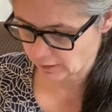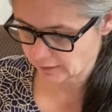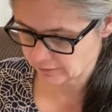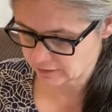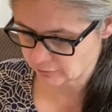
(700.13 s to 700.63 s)

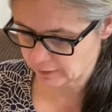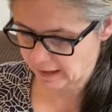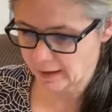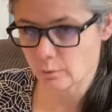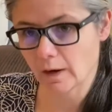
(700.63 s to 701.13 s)
of the stuff we
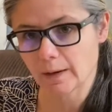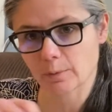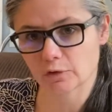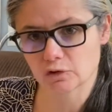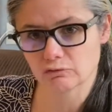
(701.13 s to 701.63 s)
had we were
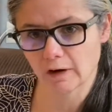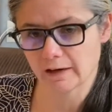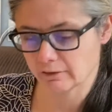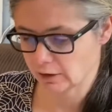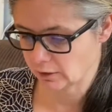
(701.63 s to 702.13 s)
able to write
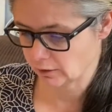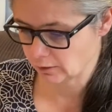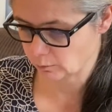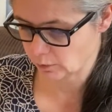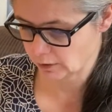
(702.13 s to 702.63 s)
right on
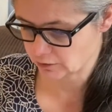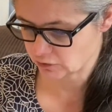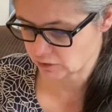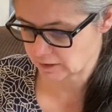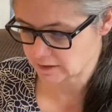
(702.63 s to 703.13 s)
the
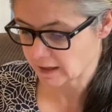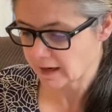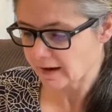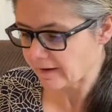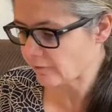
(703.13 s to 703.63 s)
worksheets.
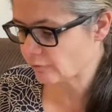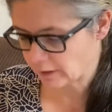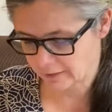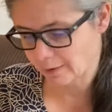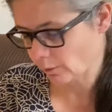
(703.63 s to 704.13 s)
If,
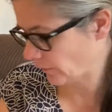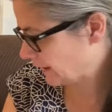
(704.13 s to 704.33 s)
and they were like